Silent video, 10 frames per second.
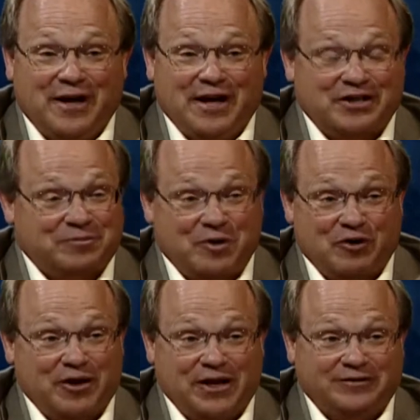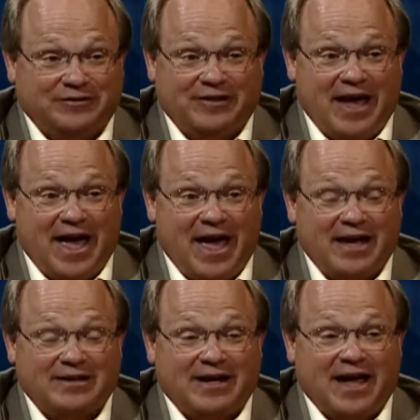experience
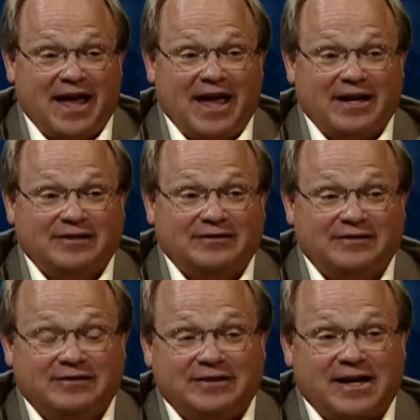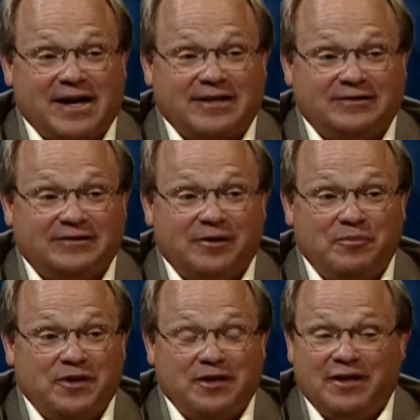that as
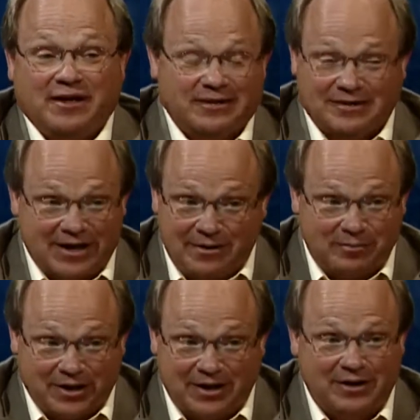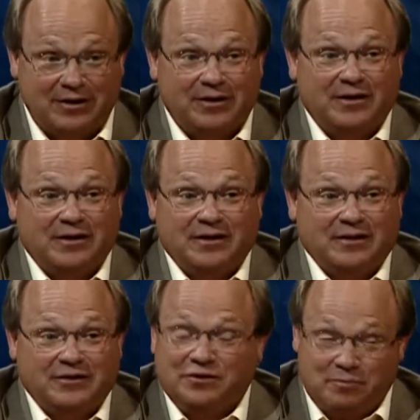something that is deeply
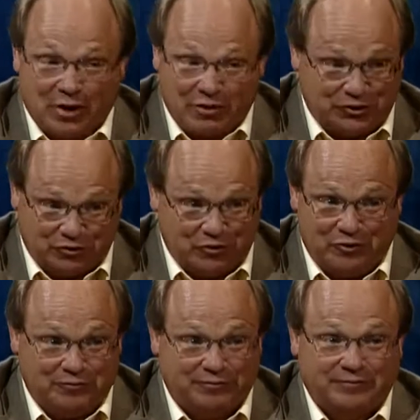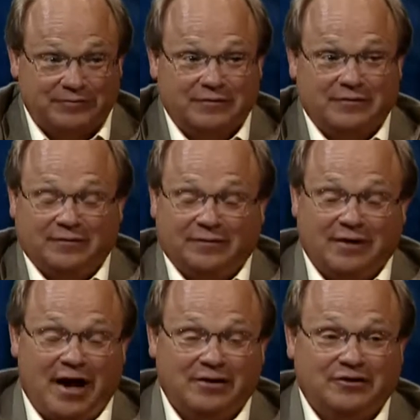spiritual,
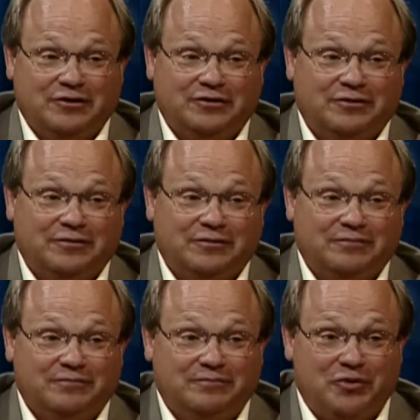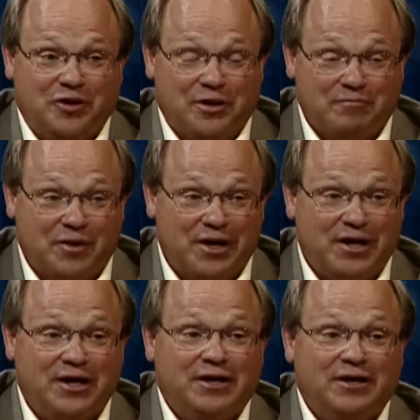not just putting
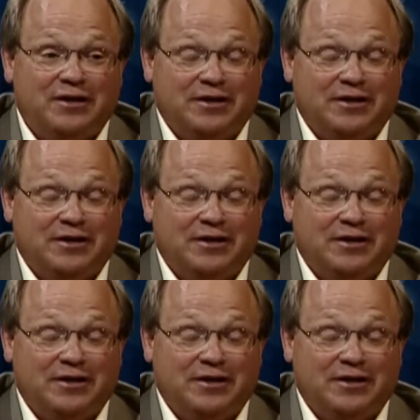money